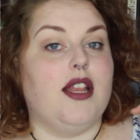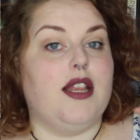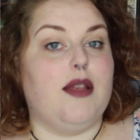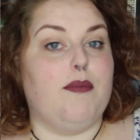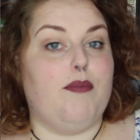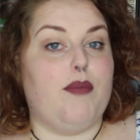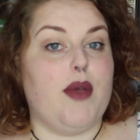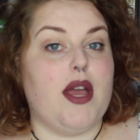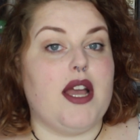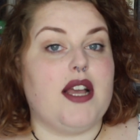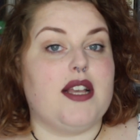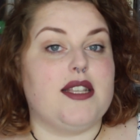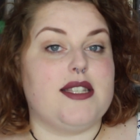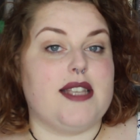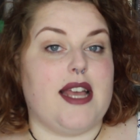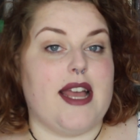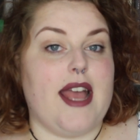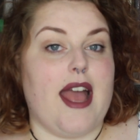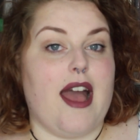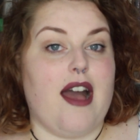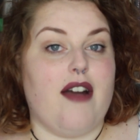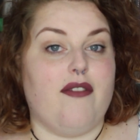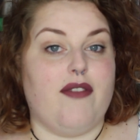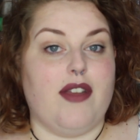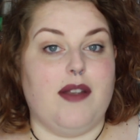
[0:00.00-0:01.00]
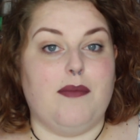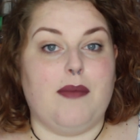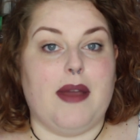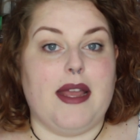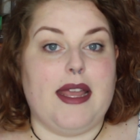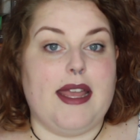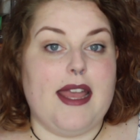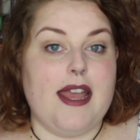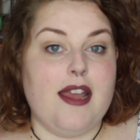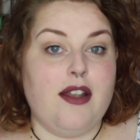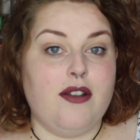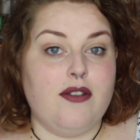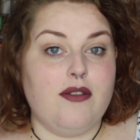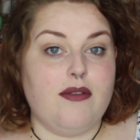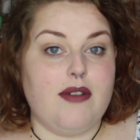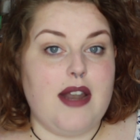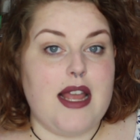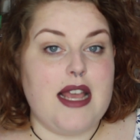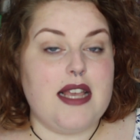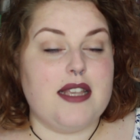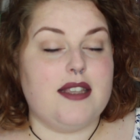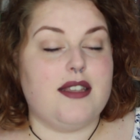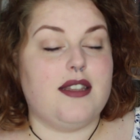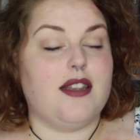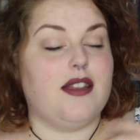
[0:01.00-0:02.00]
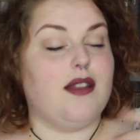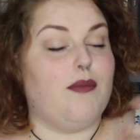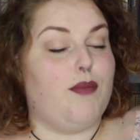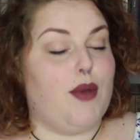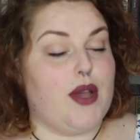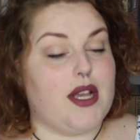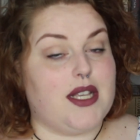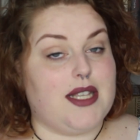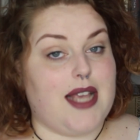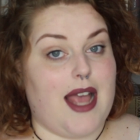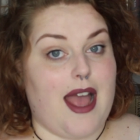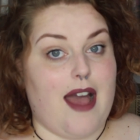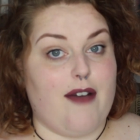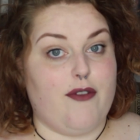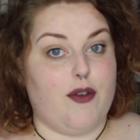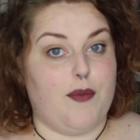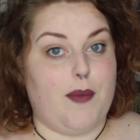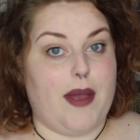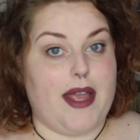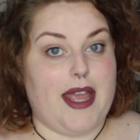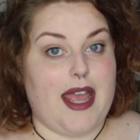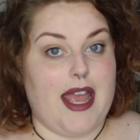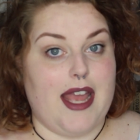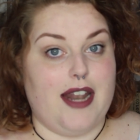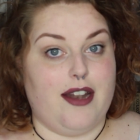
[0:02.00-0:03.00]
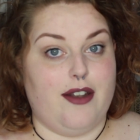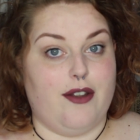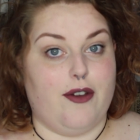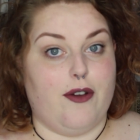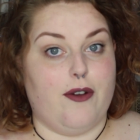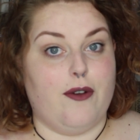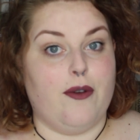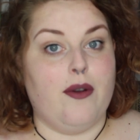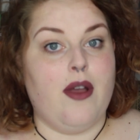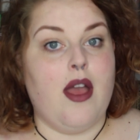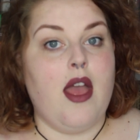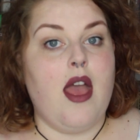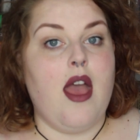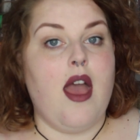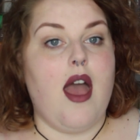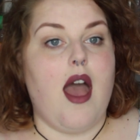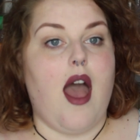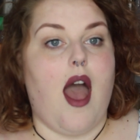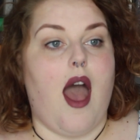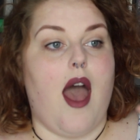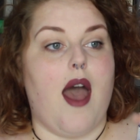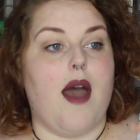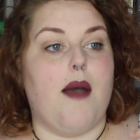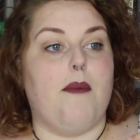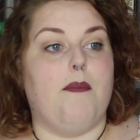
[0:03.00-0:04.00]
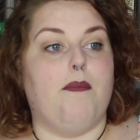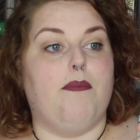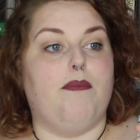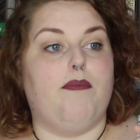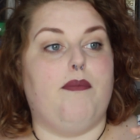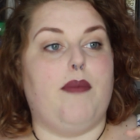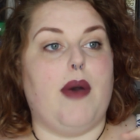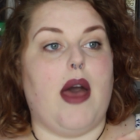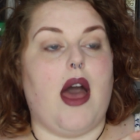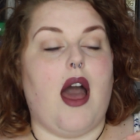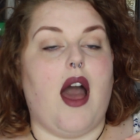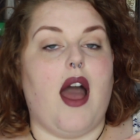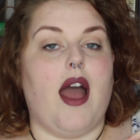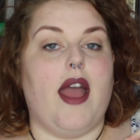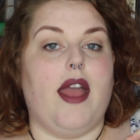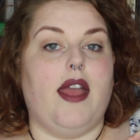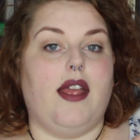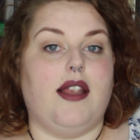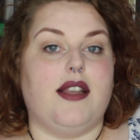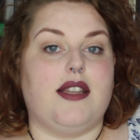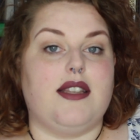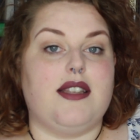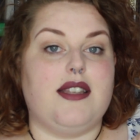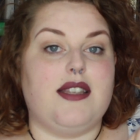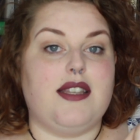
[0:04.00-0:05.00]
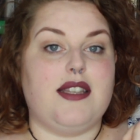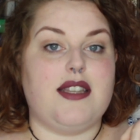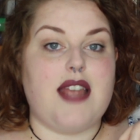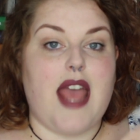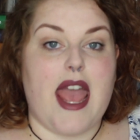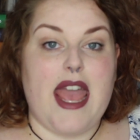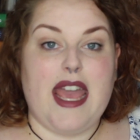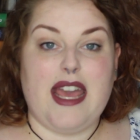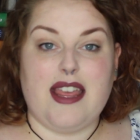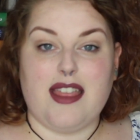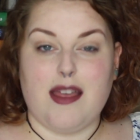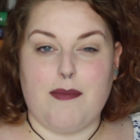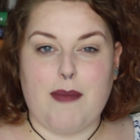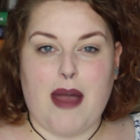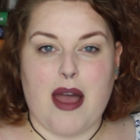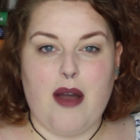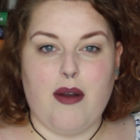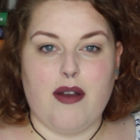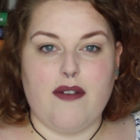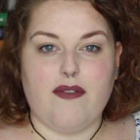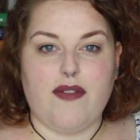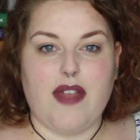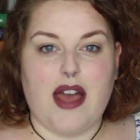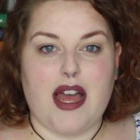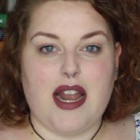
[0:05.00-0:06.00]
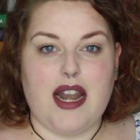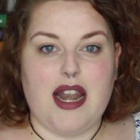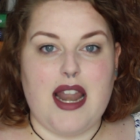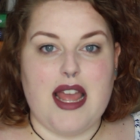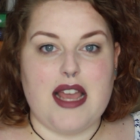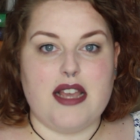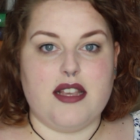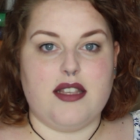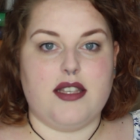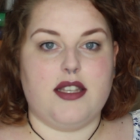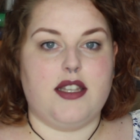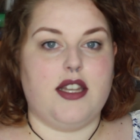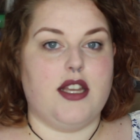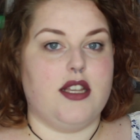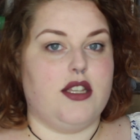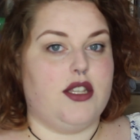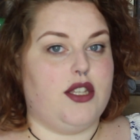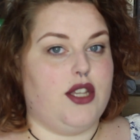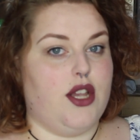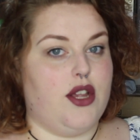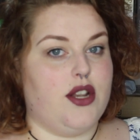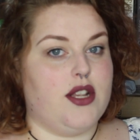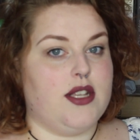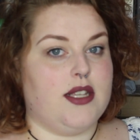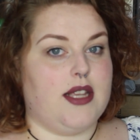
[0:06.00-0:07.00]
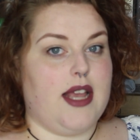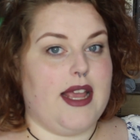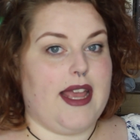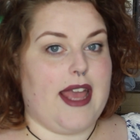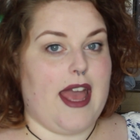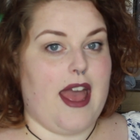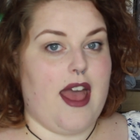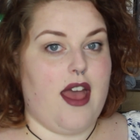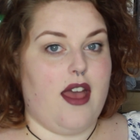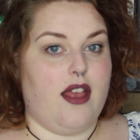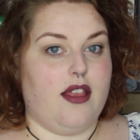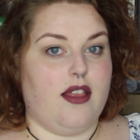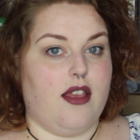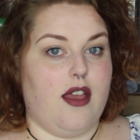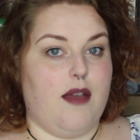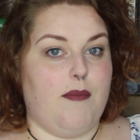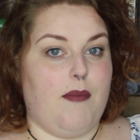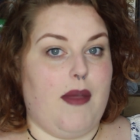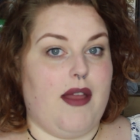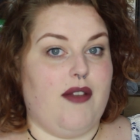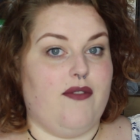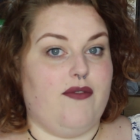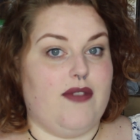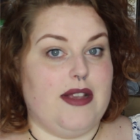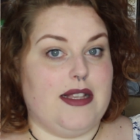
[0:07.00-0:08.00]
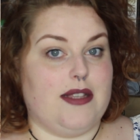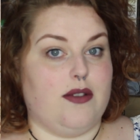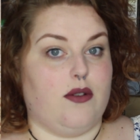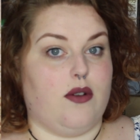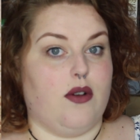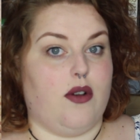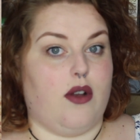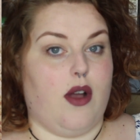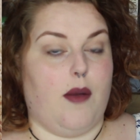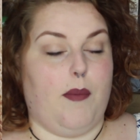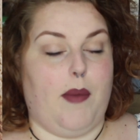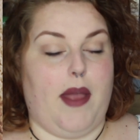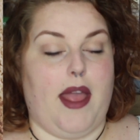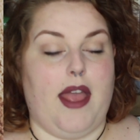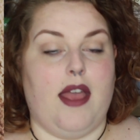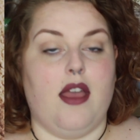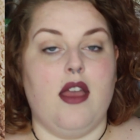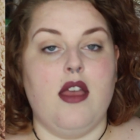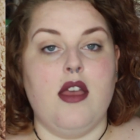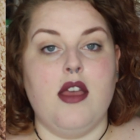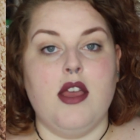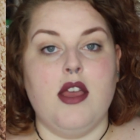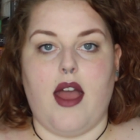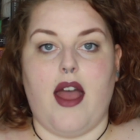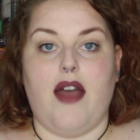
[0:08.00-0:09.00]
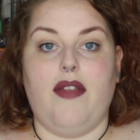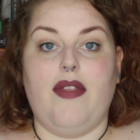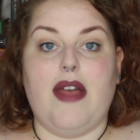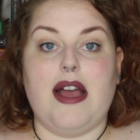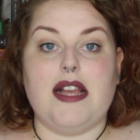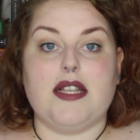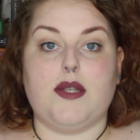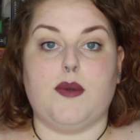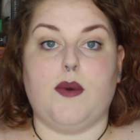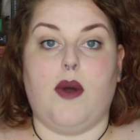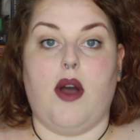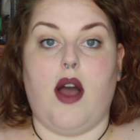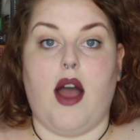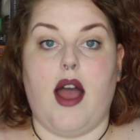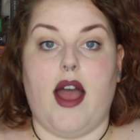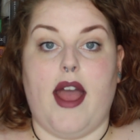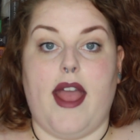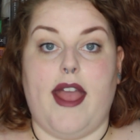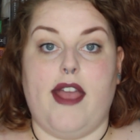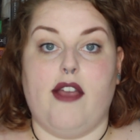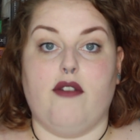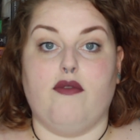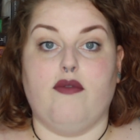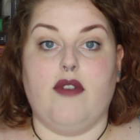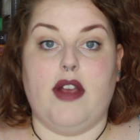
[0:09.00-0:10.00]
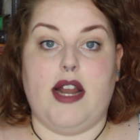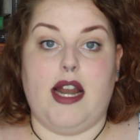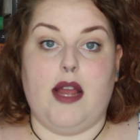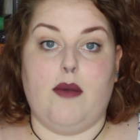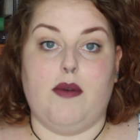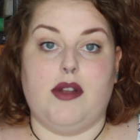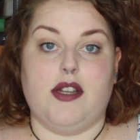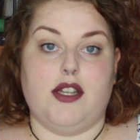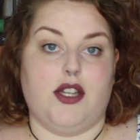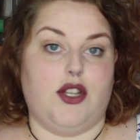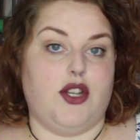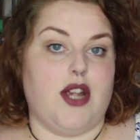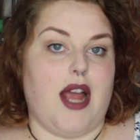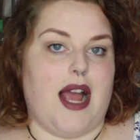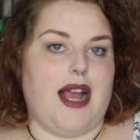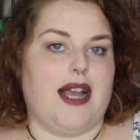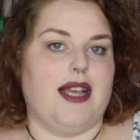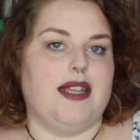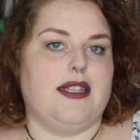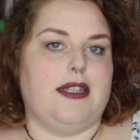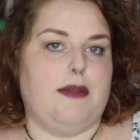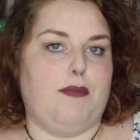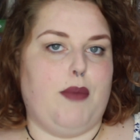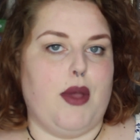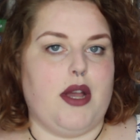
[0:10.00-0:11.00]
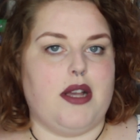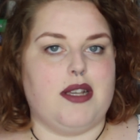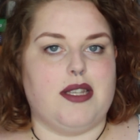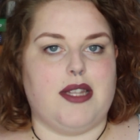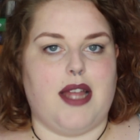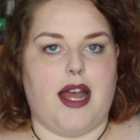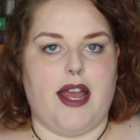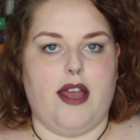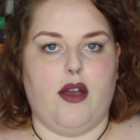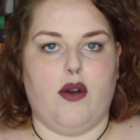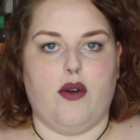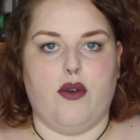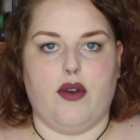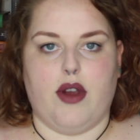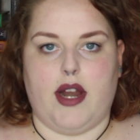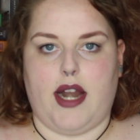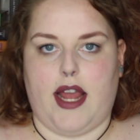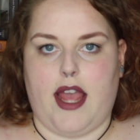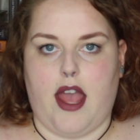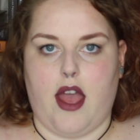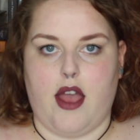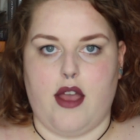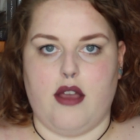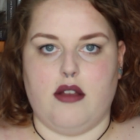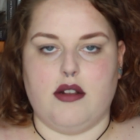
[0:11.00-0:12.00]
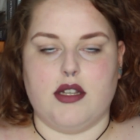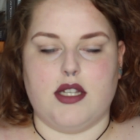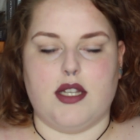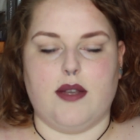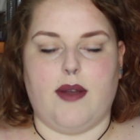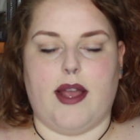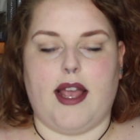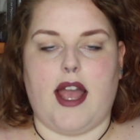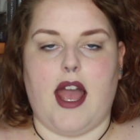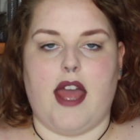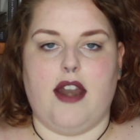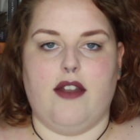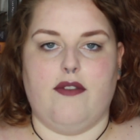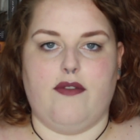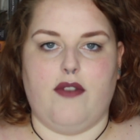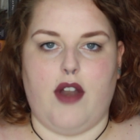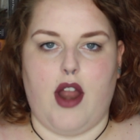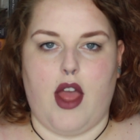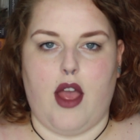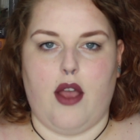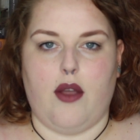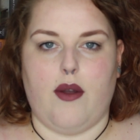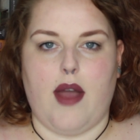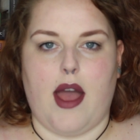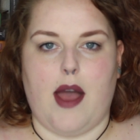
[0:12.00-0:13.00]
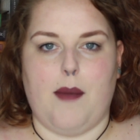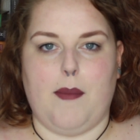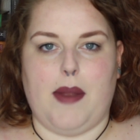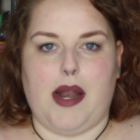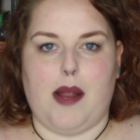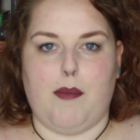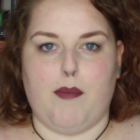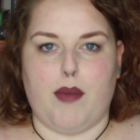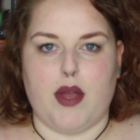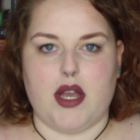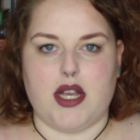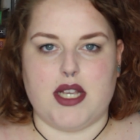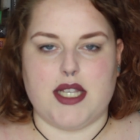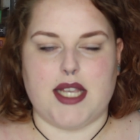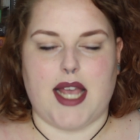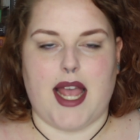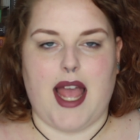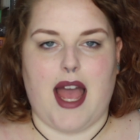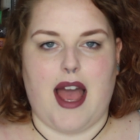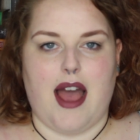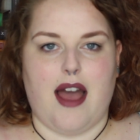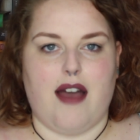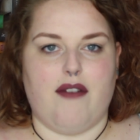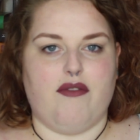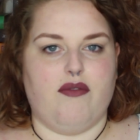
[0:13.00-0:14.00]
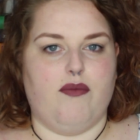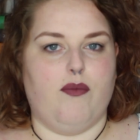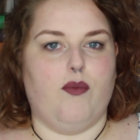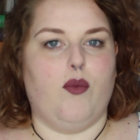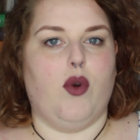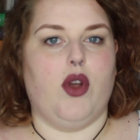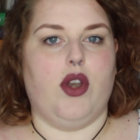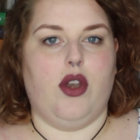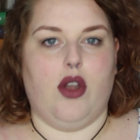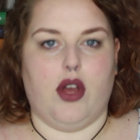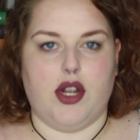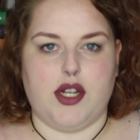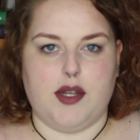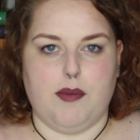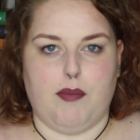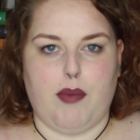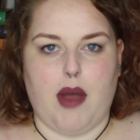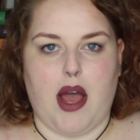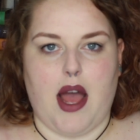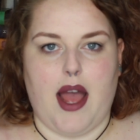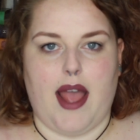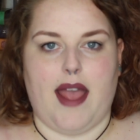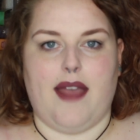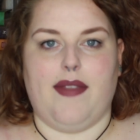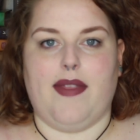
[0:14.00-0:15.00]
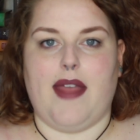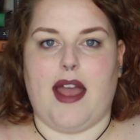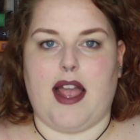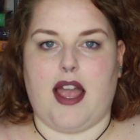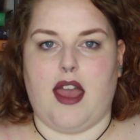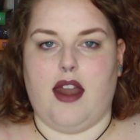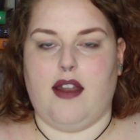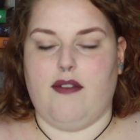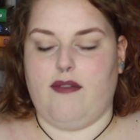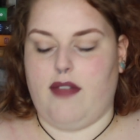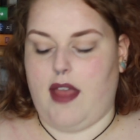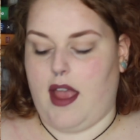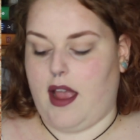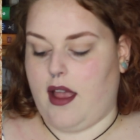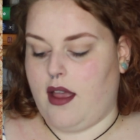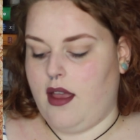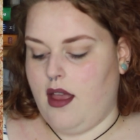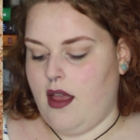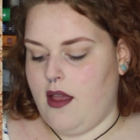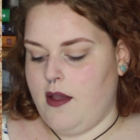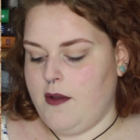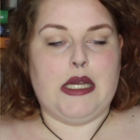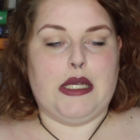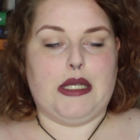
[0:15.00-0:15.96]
The books I have in my Kindle list are the books I have on my Kindle, but I take them out of that list as soon as I get them in physical copy. And that's what I really want to track, is the books that I already own, so I kind of know how many books I have and what not to buy and that kind of thing.